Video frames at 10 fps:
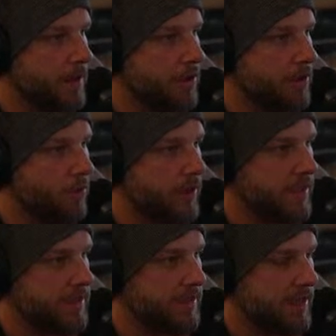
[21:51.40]
One of
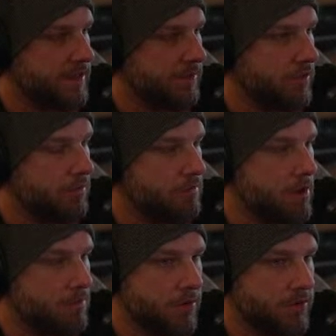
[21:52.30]
these days I'm going to
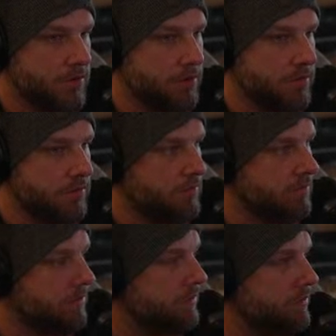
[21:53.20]
remember to,
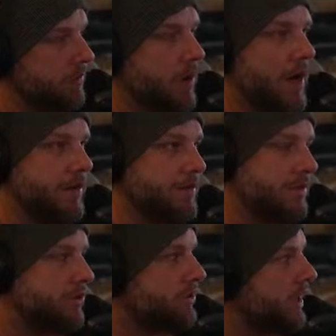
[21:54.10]
well, I
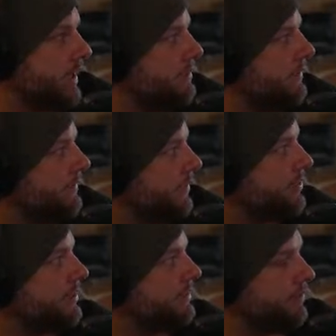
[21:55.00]
usually try to keep a
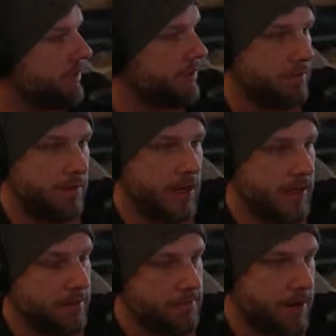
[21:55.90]
version, but I
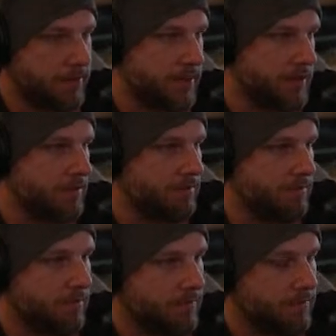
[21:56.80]
need a better system.
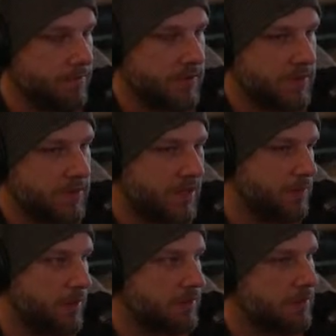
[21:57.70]
It just helps
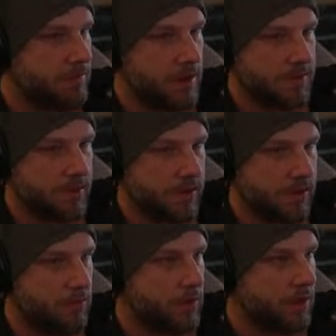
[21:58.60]
me because sometimes I'll like
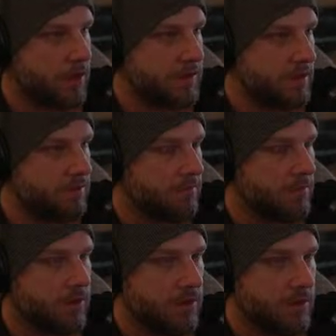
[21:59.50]
work on something.
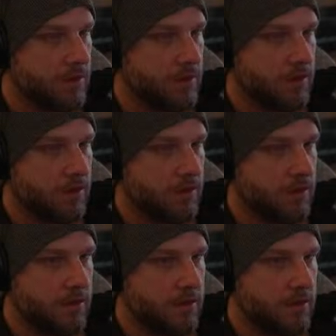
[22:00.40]

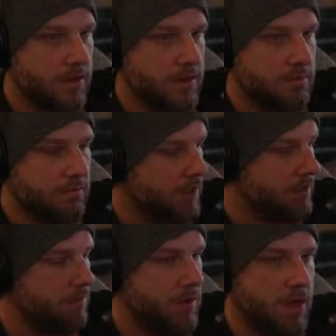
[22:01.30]
This
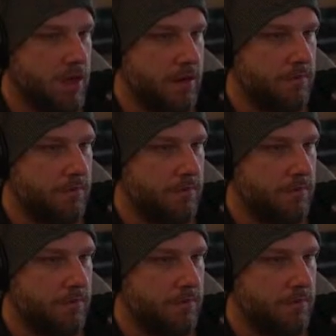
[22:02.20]
might be it.